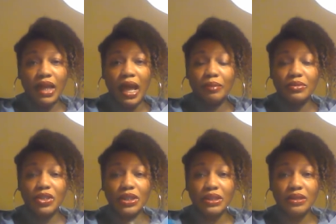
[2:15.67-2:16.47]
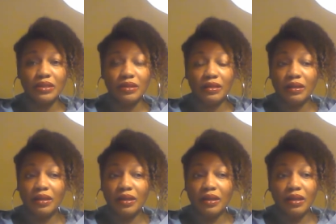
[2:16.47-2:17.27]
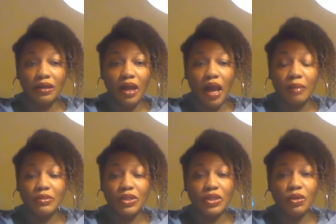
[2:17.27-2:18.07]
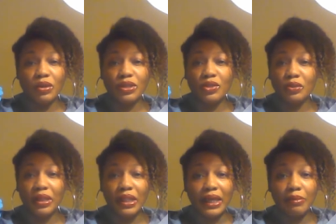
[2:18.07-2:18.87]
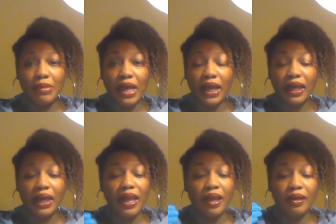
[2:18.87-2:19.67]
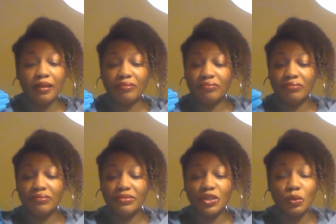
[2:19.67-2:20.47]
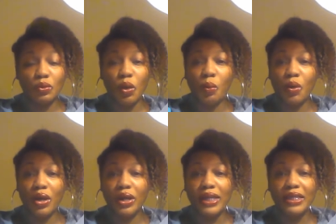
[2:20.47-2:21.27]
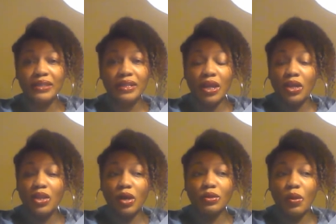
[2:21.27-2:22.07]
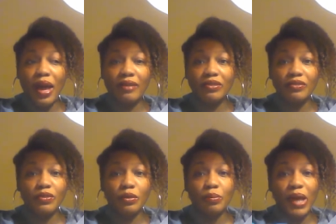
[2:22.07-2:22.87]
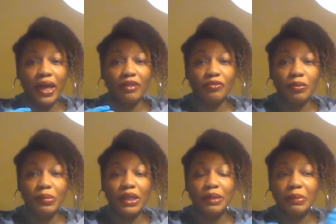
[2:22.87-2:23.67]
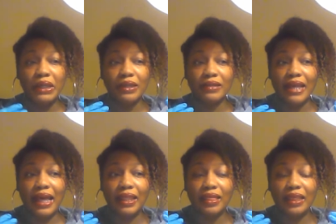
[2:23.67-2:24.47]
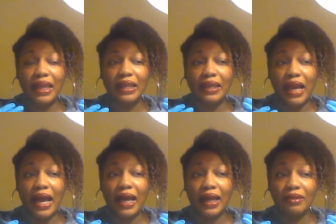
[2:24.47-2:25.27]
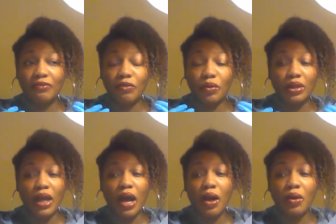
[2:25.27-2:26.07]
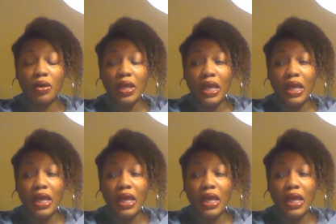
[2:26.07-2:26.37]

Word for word: I'm just, I'm just going to claim that. And so no worries y'all don't have to feel bad for me because I thank God for y'all